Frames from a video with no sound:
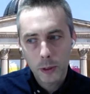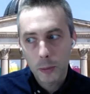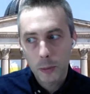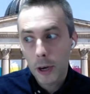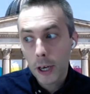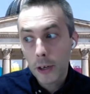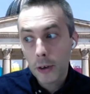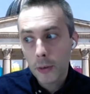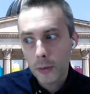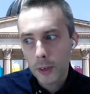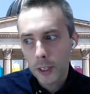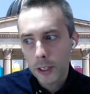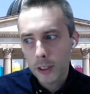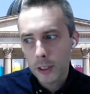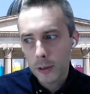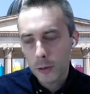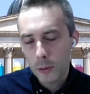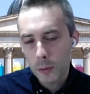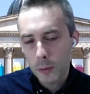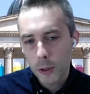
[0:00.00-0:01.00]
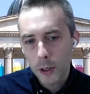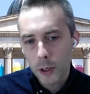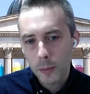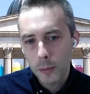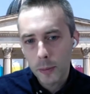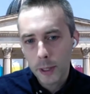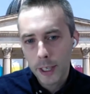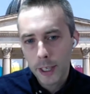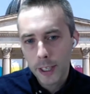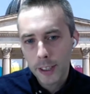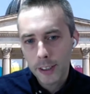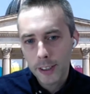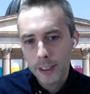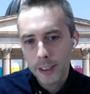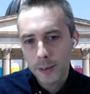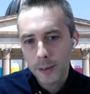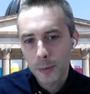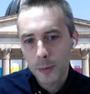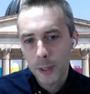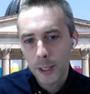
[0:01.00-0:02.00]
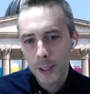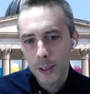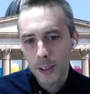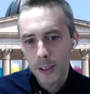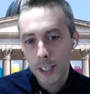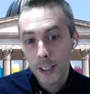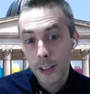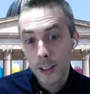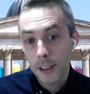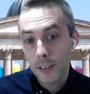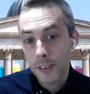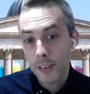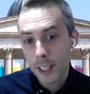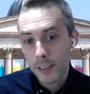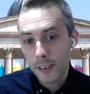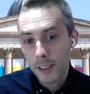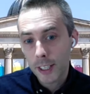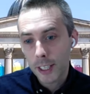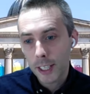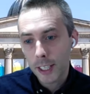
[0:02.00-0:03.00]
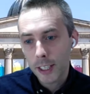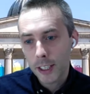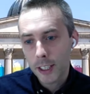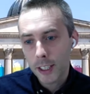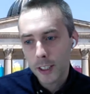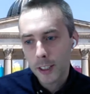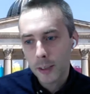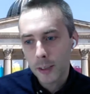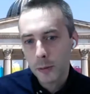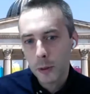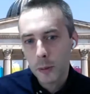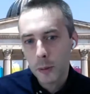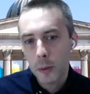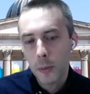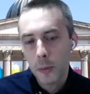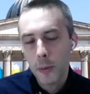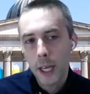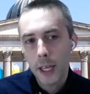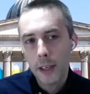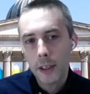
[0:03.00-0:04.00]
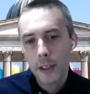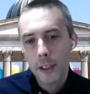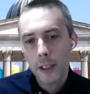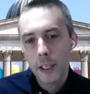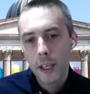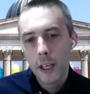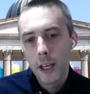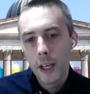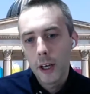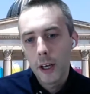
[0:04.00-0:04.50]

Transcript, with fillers: The migrant one is even more complicated because they don't even have an N H S number, but we had, I,